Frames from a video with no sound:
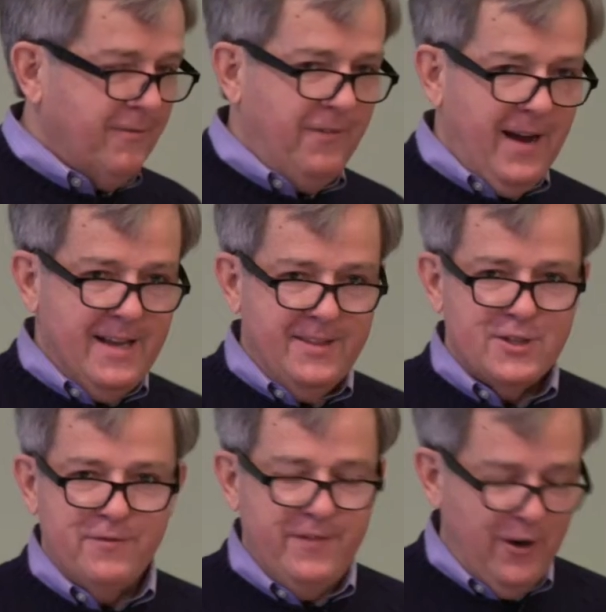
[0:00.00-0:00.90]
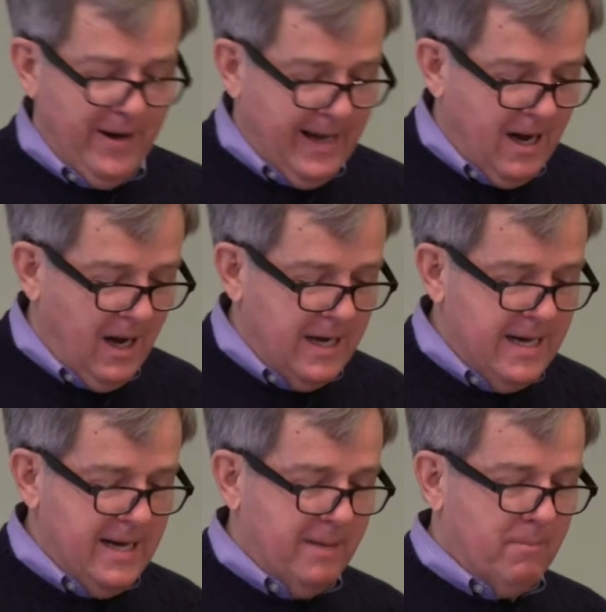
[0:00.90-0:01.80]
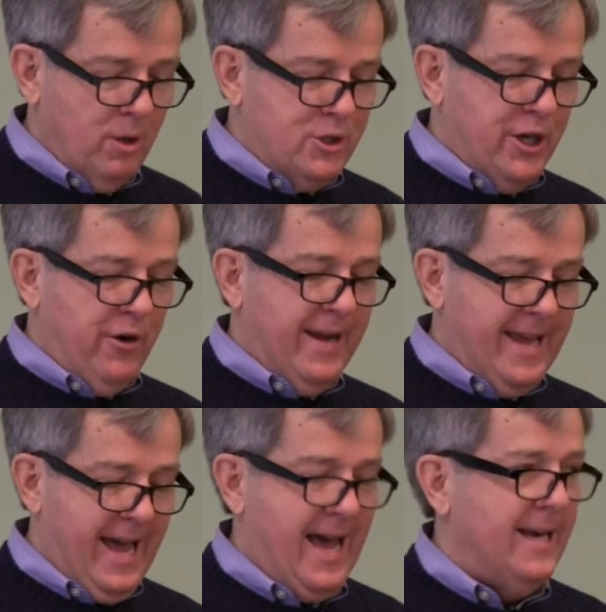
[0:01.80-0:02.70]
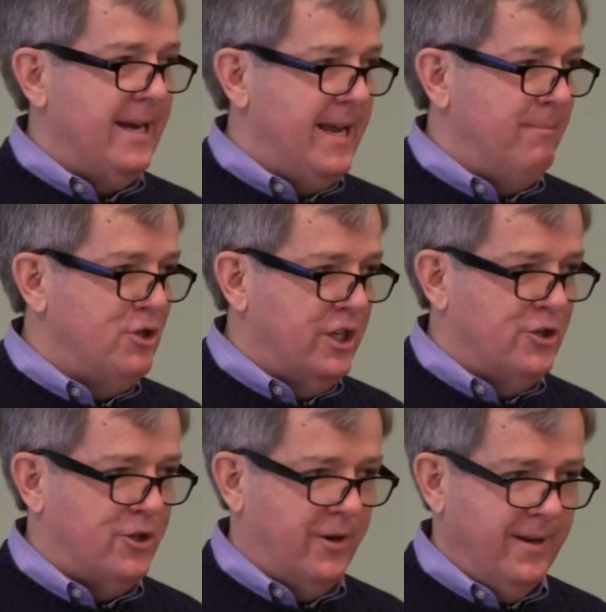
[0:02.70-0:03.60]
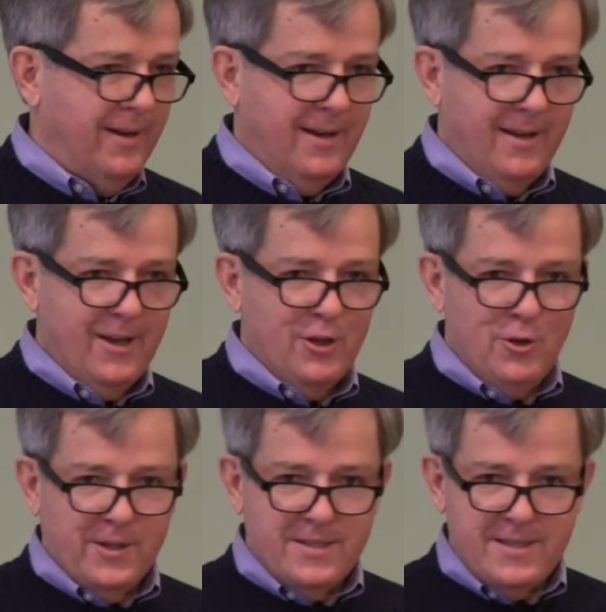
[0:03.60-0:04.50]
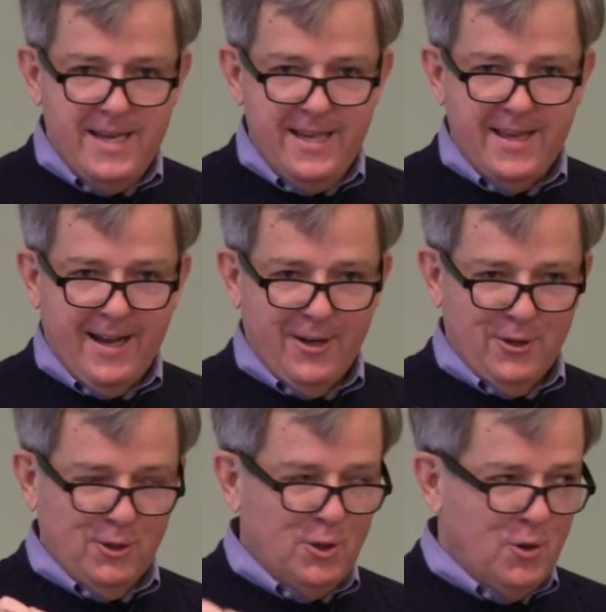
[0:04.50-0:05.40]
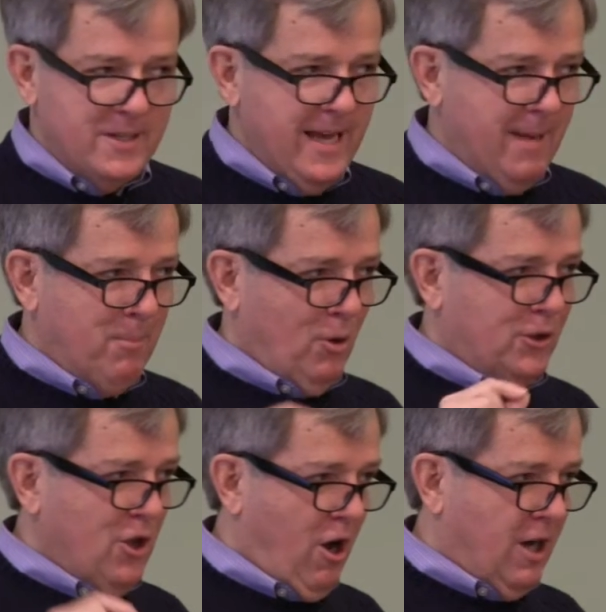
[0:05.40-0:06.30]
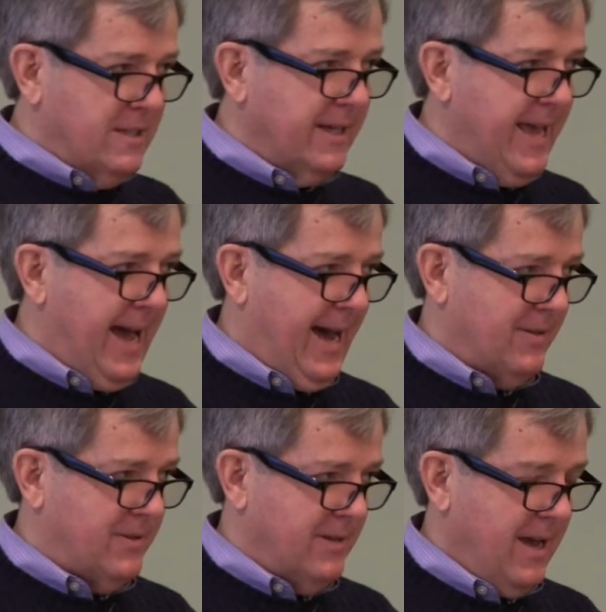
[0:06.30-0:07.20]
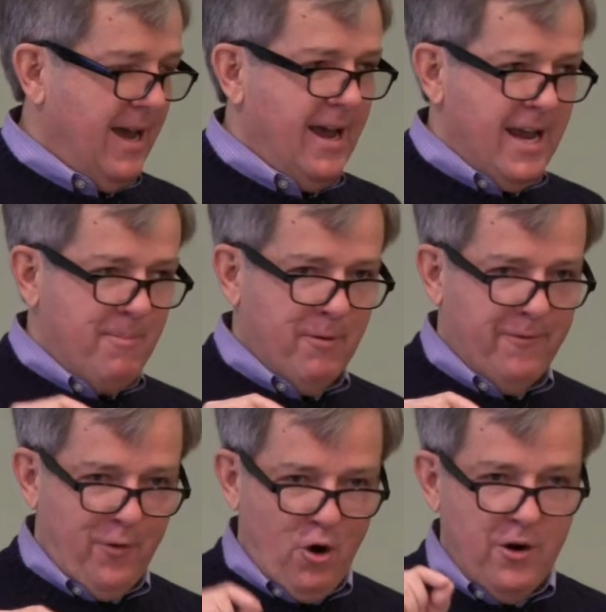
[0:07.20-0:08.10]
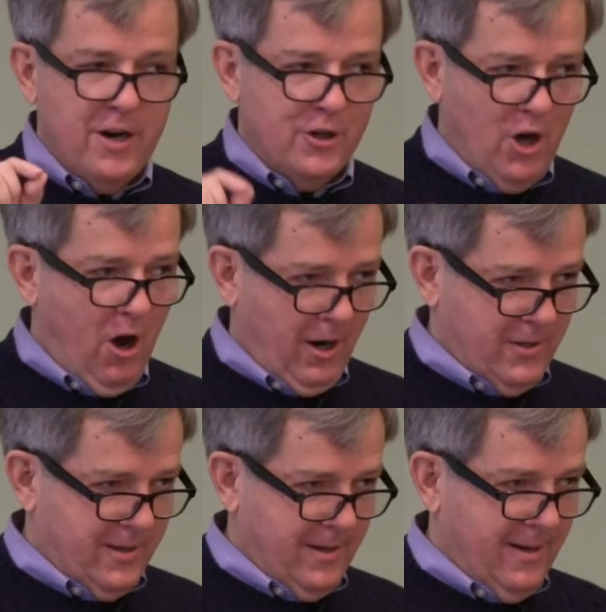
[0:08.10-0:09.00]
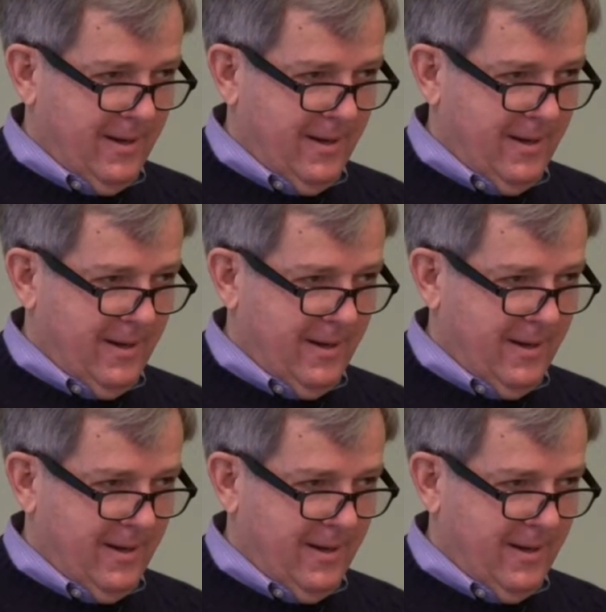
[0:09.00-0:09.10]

find this very cunning and mercenary cat named Ginger. You can see that Lewis had both dogs and cats. He preferred dogs.